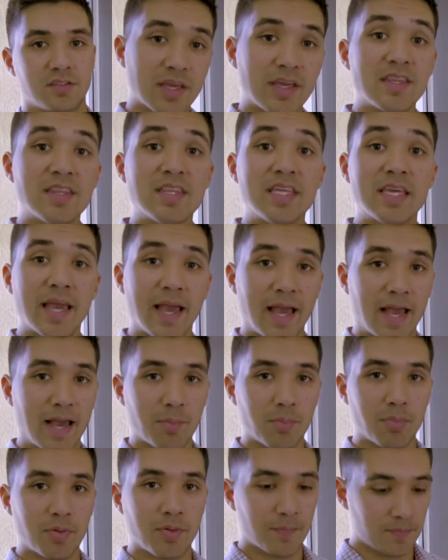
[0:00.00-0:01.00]
In the
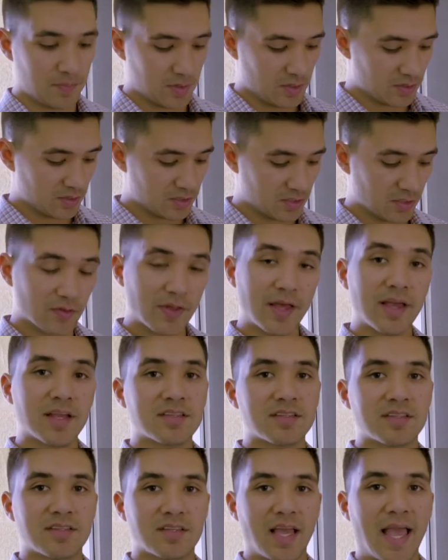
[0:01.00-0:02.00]
app,
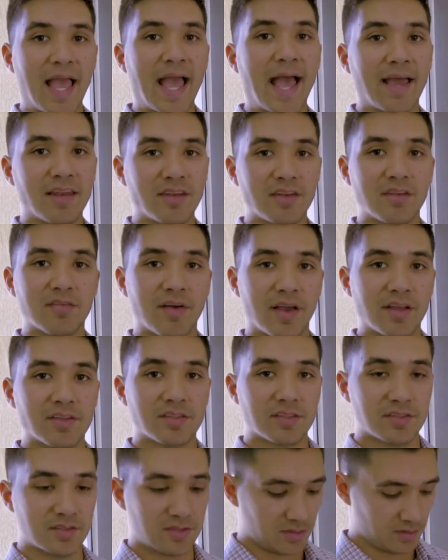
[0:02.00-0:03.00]
select Add
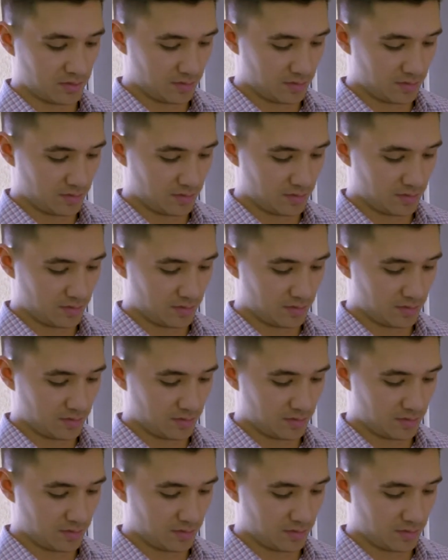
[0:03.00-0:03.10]
Devices,